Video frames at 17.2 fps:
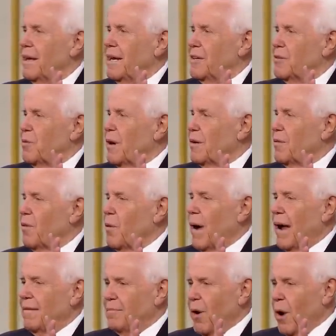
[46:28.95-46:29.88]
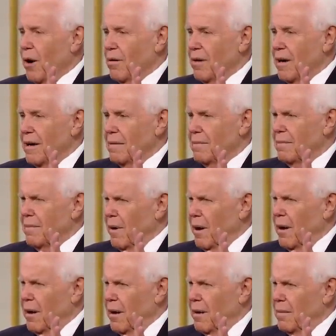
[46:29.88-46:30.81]
His wonderful wife, Margaret,
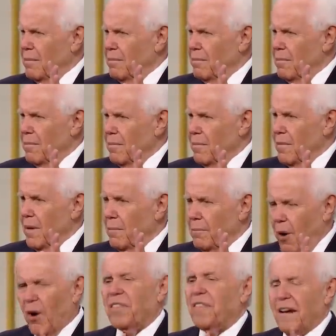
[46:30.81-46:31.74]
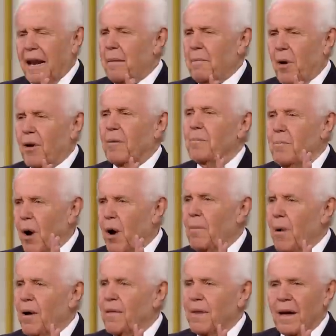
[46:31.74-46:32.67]
uh, Martha. Martha, not Margaret, Mar
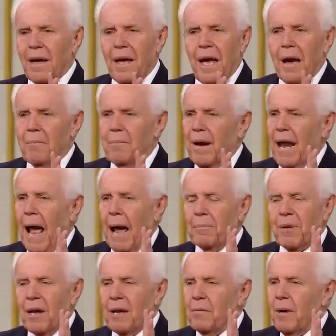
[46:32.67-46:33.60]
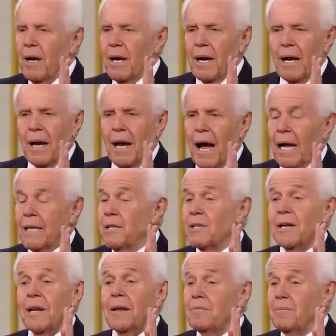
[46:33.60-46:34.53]
Martha. But I'm telling you what, I
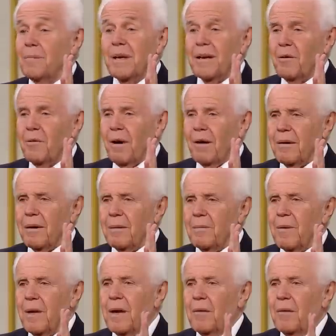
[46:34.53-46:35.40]
just loved being around him.